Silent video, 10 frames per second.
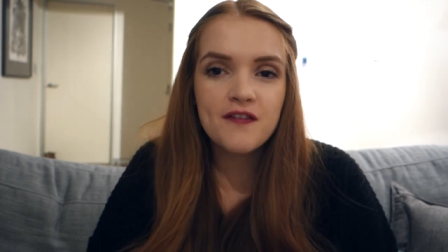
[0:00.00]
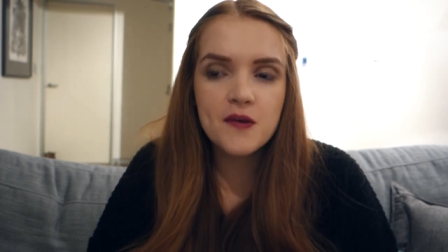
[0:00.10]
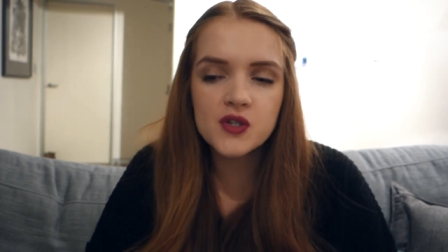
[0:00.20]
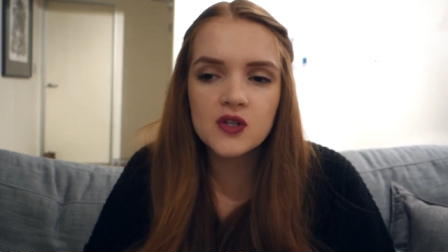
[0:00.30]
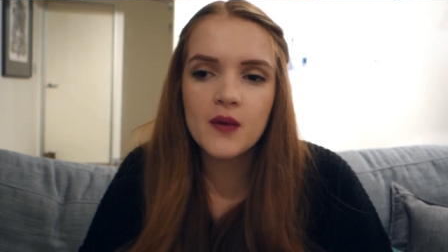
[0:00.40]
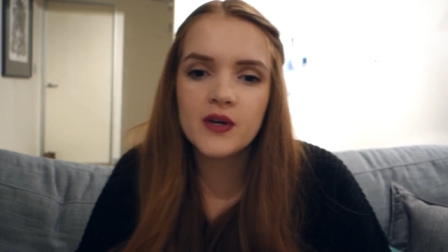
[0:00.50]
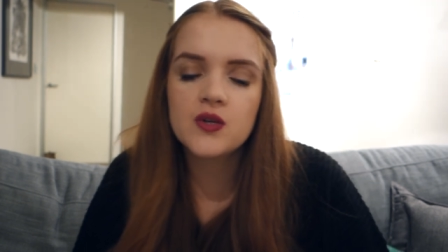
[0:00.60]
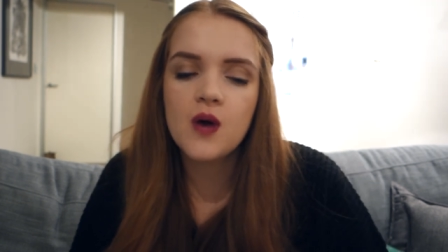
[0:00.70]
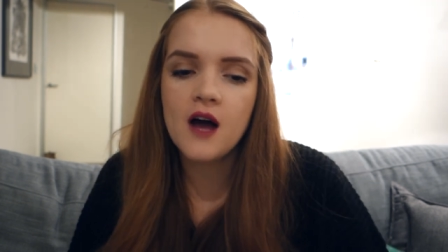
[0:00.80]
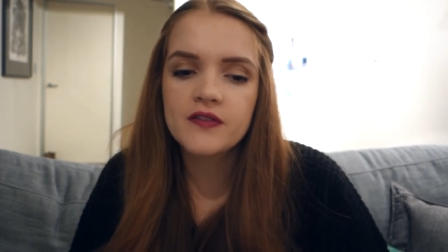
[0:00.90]
The film school I went
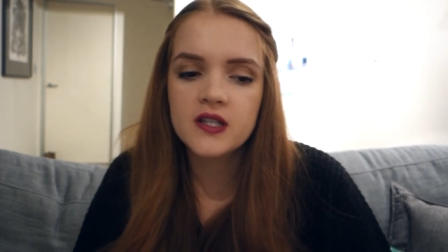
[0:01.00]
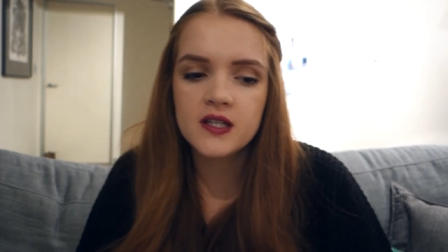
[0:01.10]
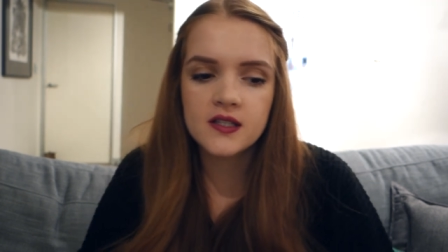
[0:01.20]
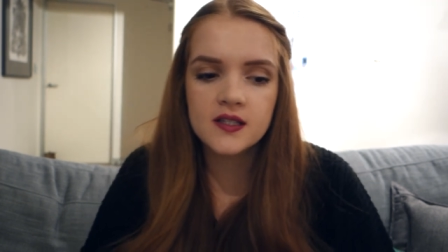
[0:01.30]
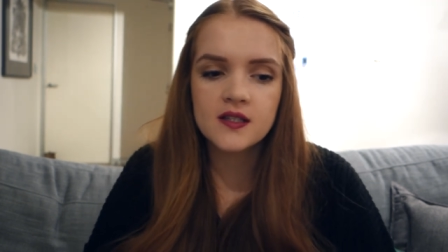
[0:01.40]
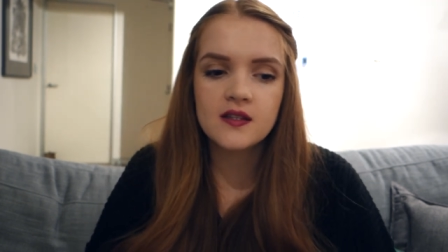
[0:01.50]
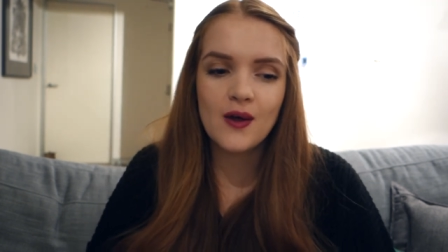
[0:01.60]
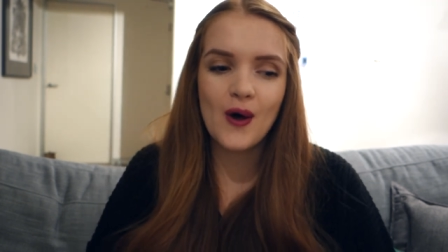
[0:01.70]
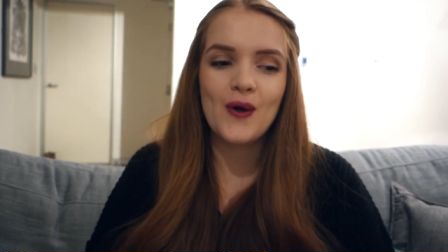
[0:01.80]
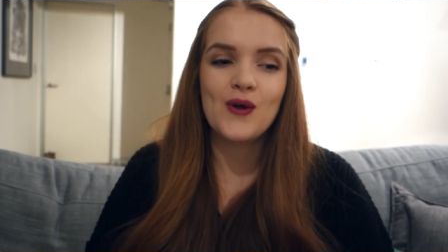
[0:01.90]
to after this
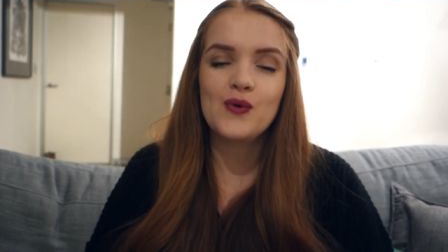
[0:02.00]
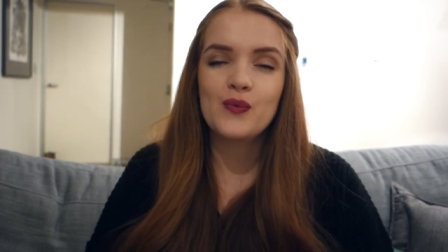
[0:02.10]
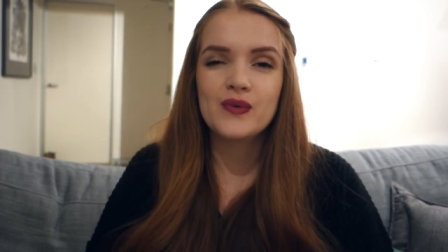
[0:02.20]
though